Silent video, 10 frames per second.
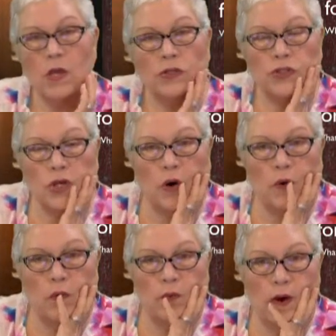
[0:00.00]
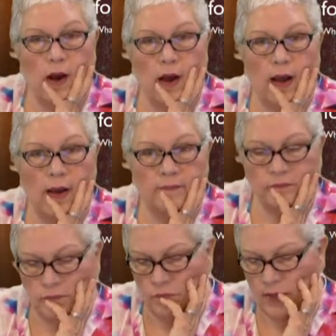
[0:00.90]
So
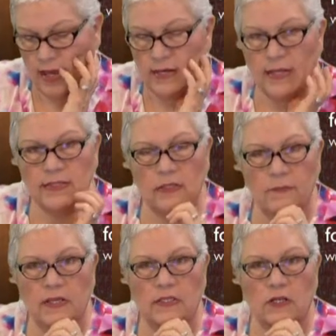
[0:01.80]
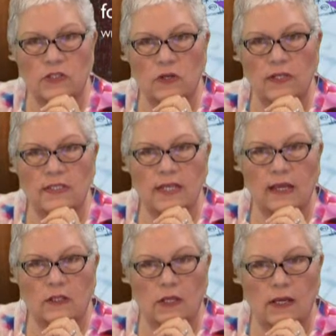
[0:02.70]
we got a nice little mix here. So let's
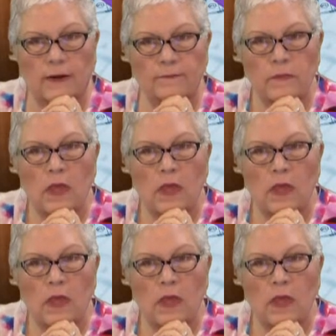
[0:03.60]
take a look.